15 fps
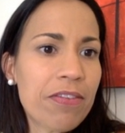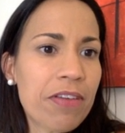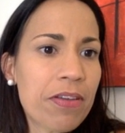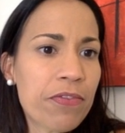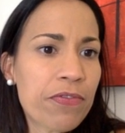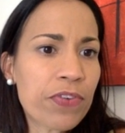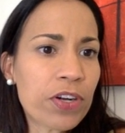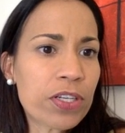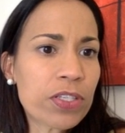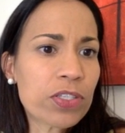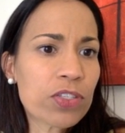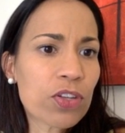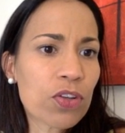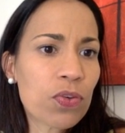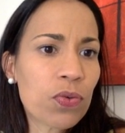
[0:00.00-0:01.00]

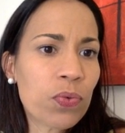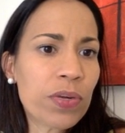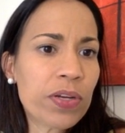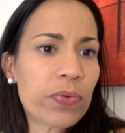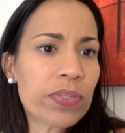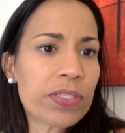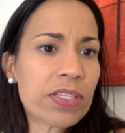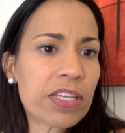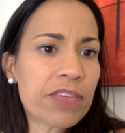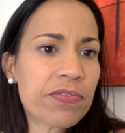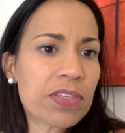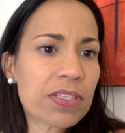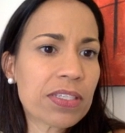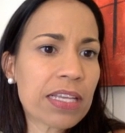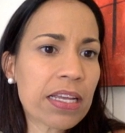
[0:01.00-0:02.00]
First, we receive
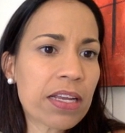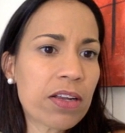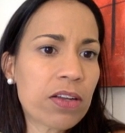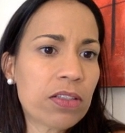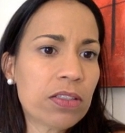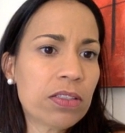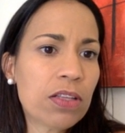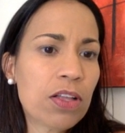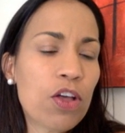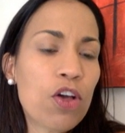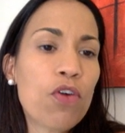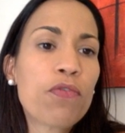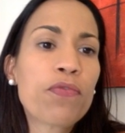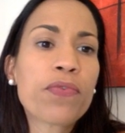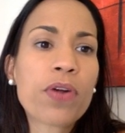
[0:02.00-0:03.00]
the signal
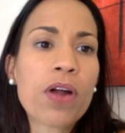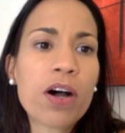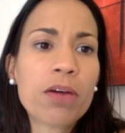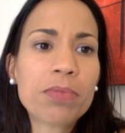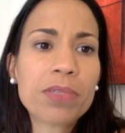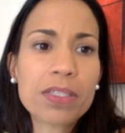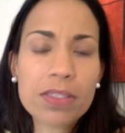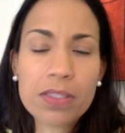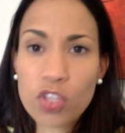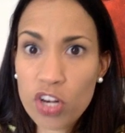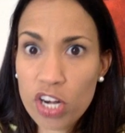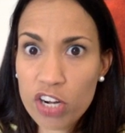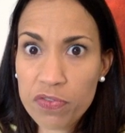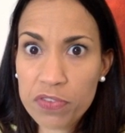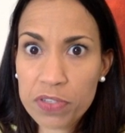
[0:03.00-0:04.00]
from the
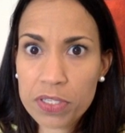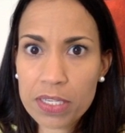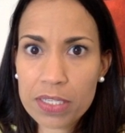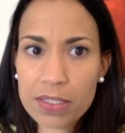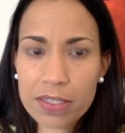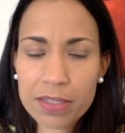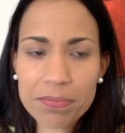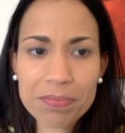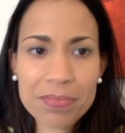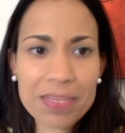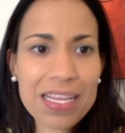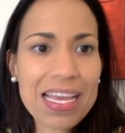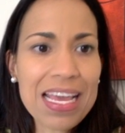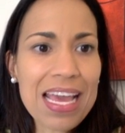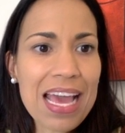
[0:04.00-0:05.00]
nervous system,
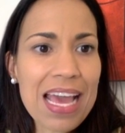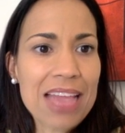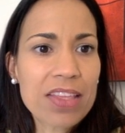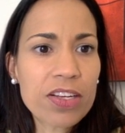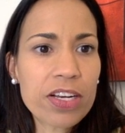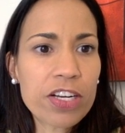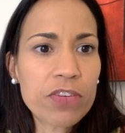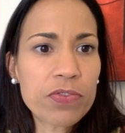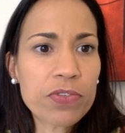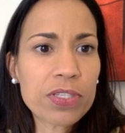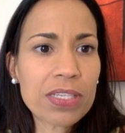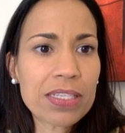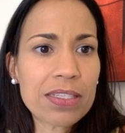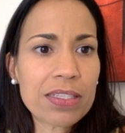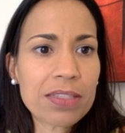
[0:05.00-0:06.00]
and the nervous
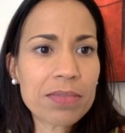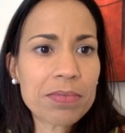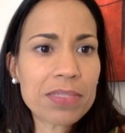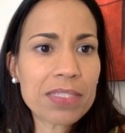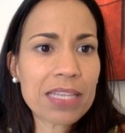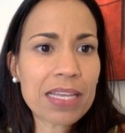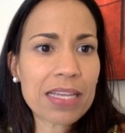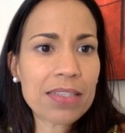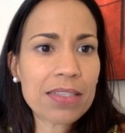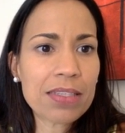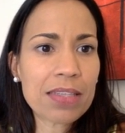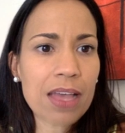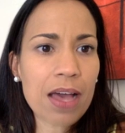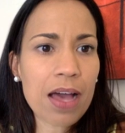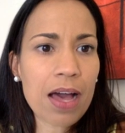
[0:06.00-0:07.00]
system sends
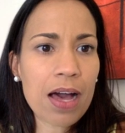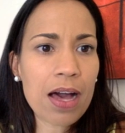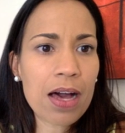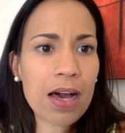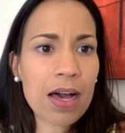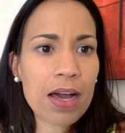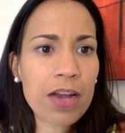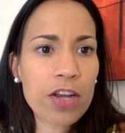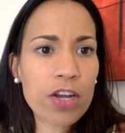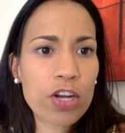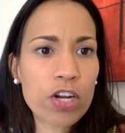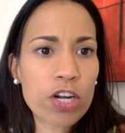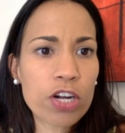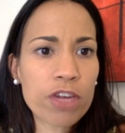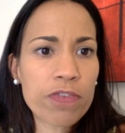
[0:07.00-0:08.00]
a
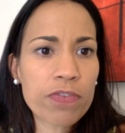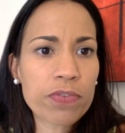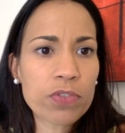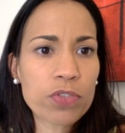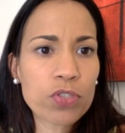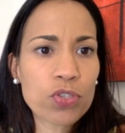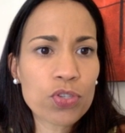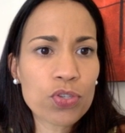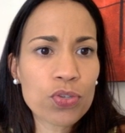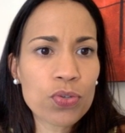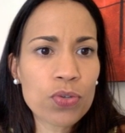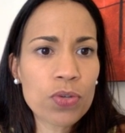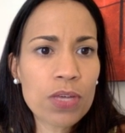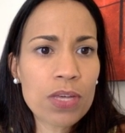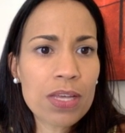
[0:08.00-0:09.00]
nerve
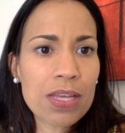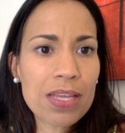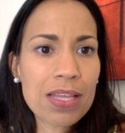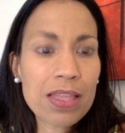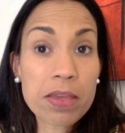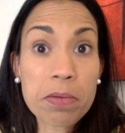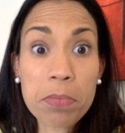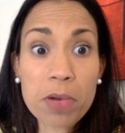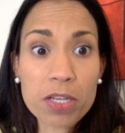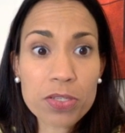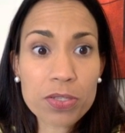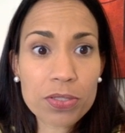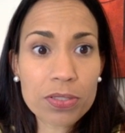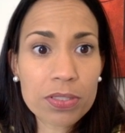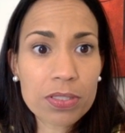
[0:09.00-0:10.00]
to the
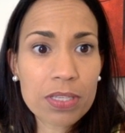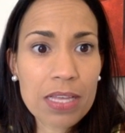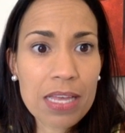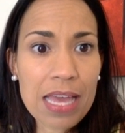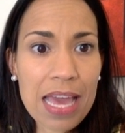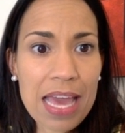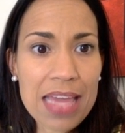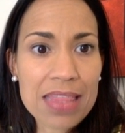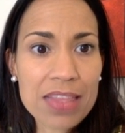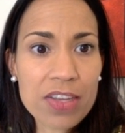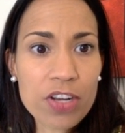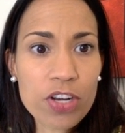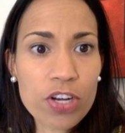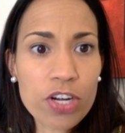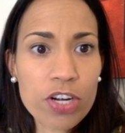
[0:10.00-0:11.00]
muscle, and the
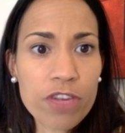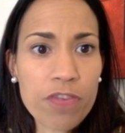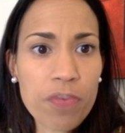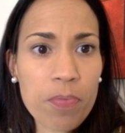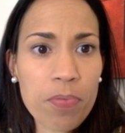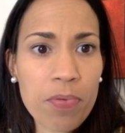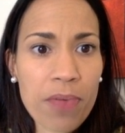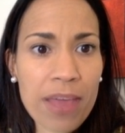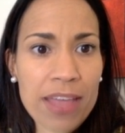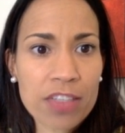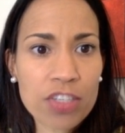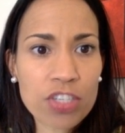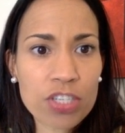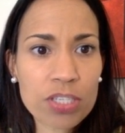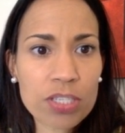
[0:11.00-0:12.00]
nerve
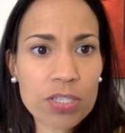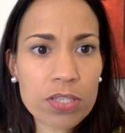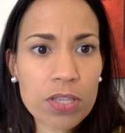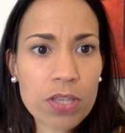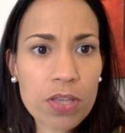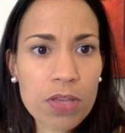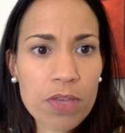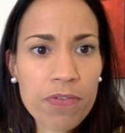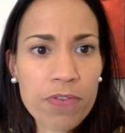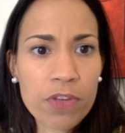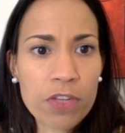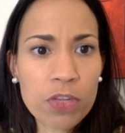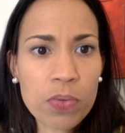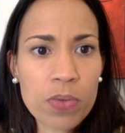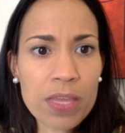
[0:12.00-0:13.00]
branches
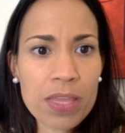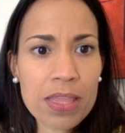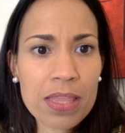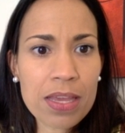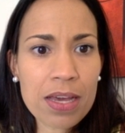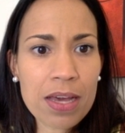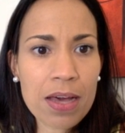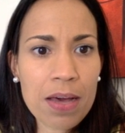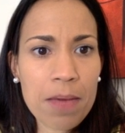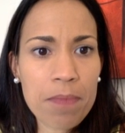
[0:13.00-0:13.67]
following the